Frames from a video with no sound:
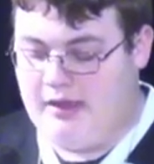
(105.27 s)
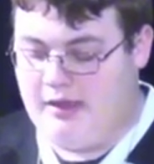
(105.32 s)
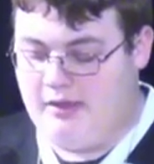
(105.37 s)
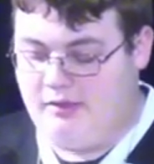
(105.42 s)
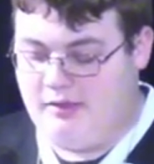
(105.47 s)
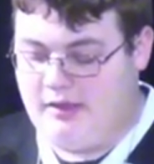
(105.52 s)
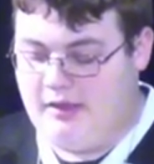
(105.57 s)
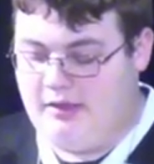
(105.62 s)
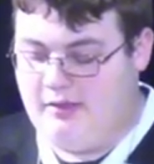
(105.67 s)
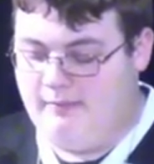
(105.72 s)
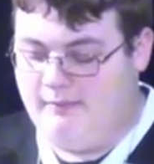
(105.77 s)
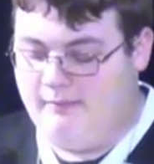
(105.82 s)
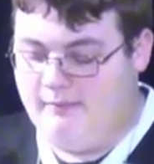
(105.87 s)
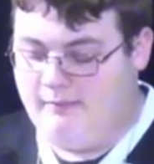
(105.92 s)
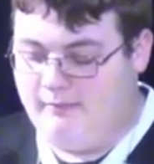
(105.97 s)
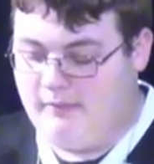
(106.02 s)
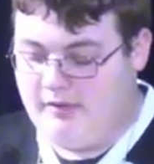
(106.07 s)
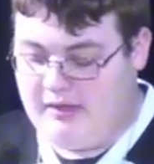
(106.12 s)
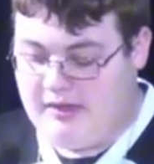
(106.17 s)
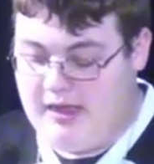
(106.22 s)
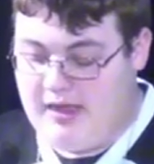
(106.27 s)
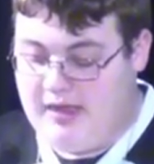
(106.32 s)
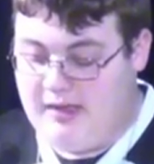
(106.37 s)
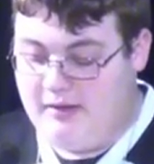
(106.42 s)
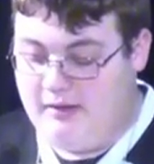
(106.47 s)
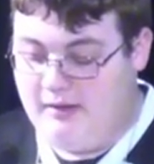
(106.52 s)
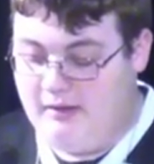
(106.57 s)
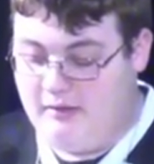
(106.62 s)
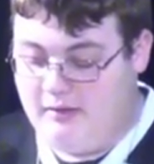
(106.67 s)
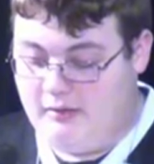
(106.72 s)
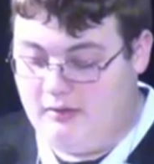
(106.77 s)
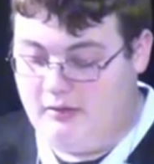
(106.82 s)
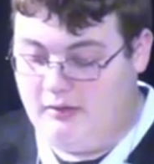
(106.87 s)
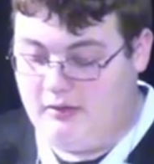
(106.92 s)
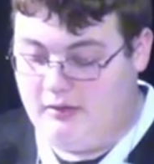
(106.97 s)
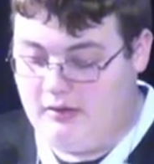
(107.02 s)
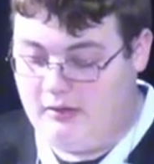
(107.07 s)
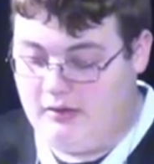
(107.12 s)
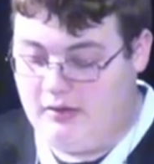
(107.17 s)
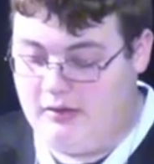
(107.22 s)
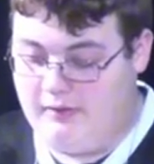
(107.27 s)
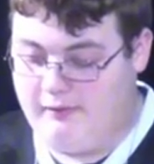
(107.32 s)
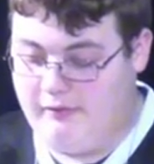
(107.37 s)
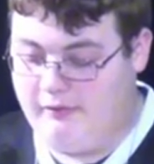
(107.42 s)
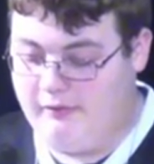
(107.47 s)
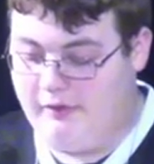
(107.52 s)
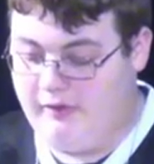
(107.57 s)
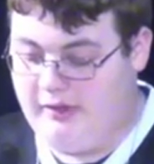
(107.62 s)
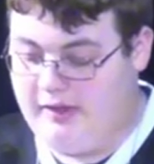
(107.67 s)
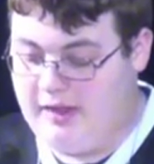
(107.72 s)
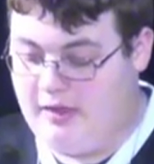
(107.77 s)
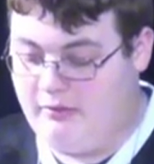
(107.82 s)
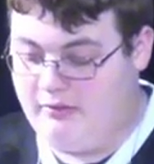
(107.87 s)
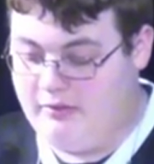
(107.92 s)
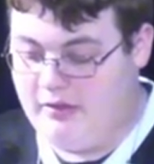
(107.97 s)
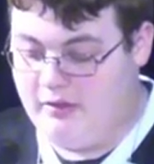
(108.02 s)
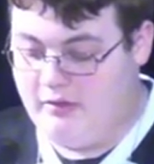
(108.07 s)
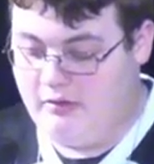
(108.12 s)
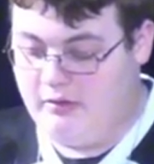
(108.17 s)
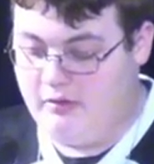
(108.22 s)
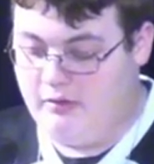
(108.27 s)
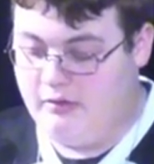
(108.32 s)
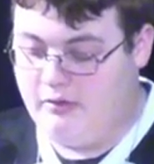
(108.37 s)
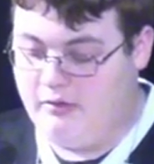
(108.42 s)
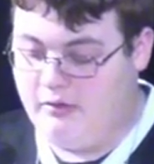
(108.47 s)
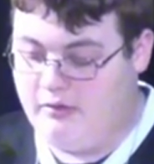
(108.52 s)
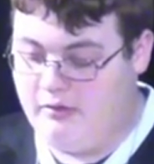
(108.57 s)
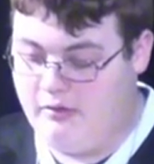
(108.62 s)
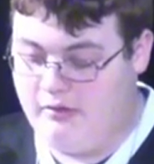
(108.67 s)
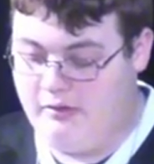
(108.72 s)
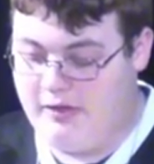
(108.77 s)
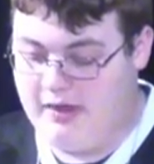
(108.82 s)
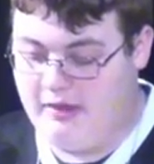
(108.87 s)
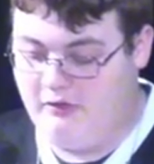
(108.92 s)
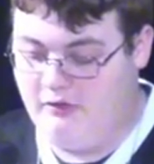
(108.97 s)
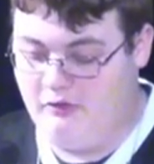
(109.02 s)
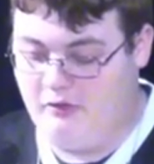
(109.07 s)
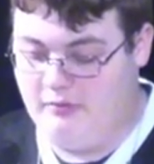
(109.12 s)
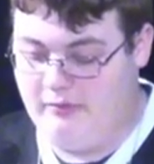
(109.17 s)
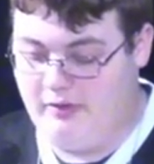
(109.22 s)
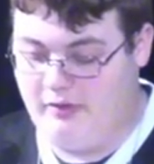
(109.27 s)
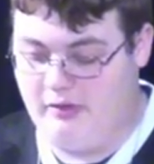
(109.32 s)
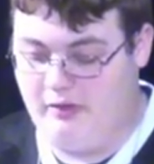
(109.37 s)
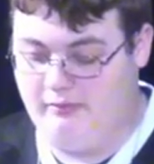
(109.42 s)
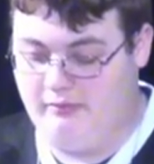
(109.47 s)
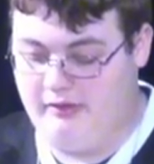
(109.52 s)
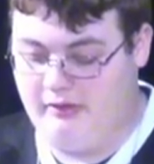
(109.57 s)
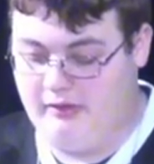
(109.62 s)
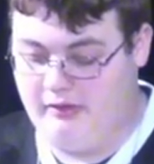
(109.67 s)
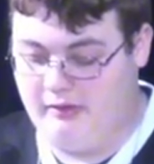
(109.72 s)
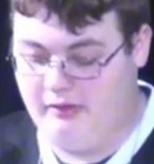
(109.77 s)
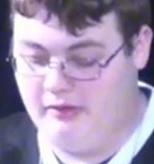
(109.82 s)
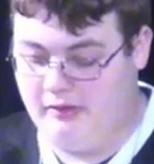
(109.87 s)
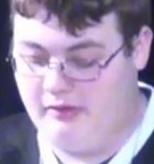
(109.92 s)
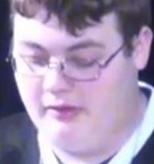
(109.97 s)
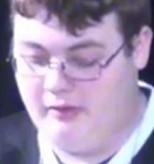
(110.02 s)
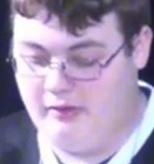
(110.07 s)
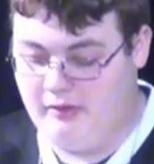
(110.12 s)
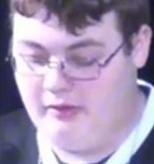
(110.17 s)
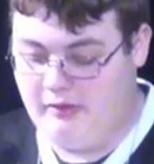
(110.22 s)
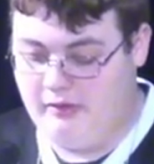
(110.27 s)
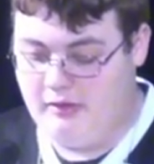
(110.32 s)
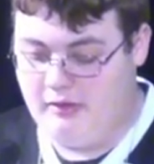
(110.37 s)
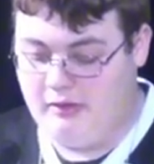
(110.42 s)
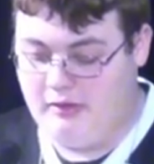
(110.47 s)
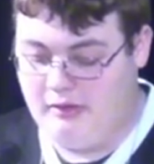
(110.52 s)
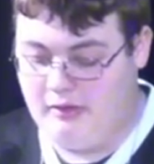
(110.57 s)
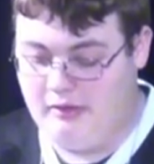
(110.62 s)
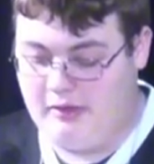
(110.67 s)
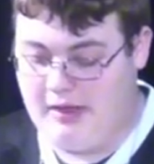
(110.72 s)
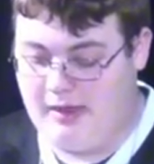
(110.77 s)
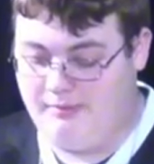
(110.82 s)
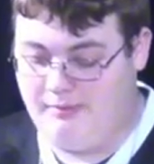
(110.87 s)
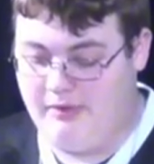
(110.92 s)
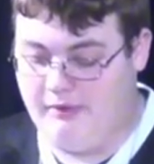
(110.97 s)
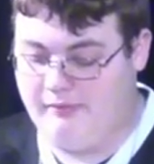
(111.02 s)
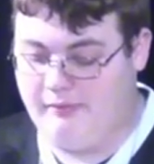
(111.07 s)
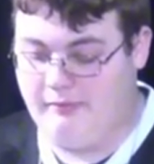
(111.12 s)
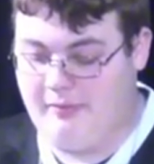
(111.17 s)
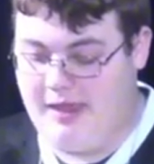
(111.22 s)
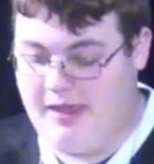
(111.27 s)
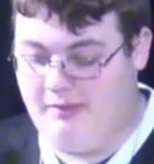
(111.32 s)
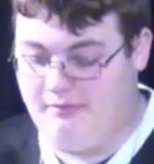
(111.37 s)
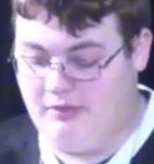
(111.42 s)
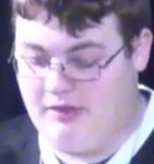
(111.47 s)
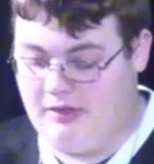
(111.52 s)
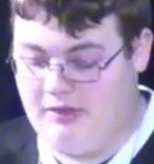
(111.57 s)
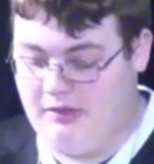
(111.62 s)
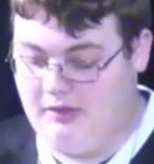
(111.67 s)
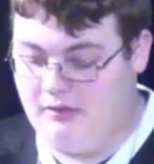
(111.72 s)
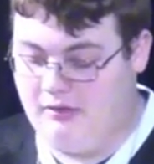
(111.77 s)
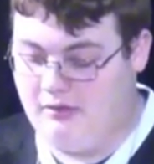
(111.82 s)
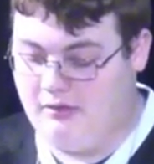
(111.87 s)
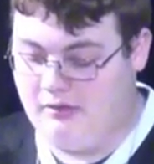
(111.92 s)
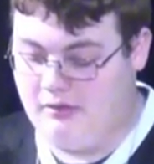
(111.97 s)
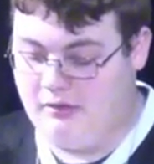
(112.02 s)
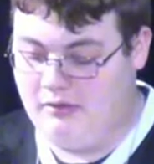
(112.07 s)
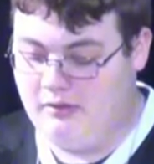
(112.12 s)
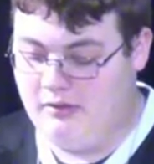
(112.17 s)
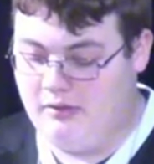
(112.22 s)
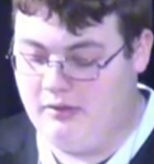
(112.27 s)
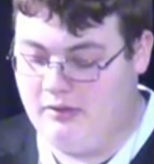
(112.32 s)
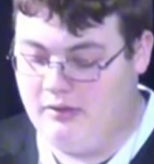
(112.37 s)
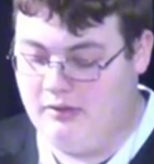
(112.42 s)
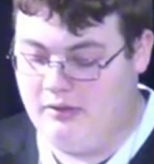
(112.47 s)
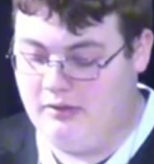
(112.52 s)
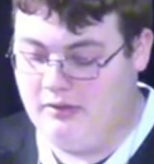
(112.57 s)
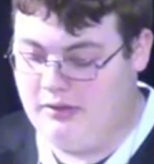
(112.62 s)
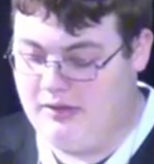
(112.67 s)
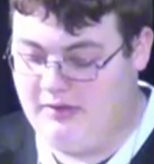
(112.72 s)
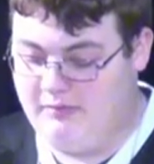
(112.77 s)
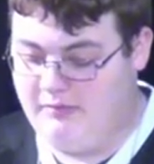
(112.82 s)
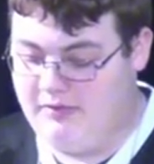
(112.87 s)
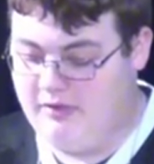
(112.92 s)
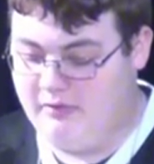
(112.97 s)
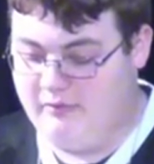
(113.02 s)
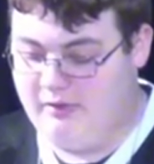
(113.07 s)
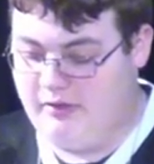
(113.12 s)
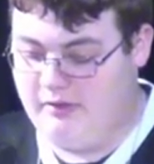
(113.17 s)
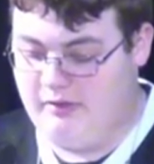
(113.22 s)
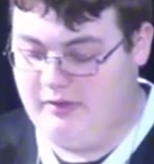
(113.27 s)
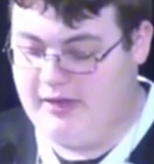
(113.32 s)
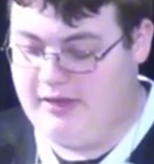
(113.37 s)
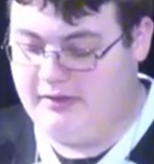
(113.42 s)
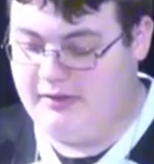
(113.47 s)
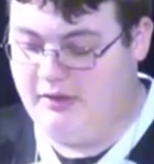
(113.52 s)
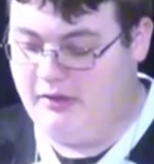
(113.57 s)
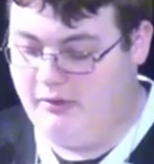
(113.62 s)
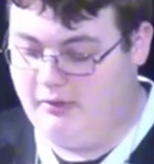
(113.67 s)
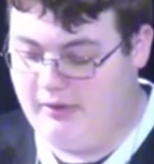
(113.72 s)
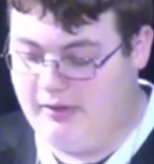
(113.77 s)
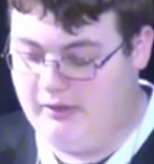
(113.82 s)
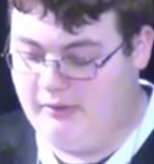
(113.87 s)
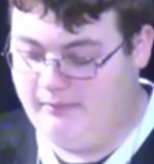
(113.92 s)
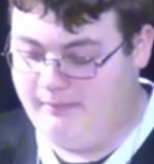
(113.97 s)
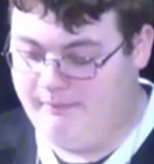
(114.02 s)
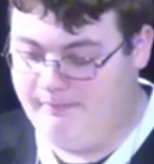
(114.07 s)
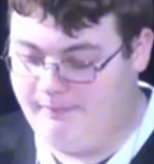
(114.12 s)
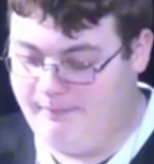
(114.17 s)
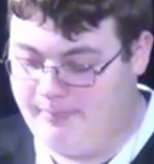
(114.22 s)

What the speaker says: I said, God, if you're really out there, you gotta show me something. Stop this from happening. Give me a reason not to do it.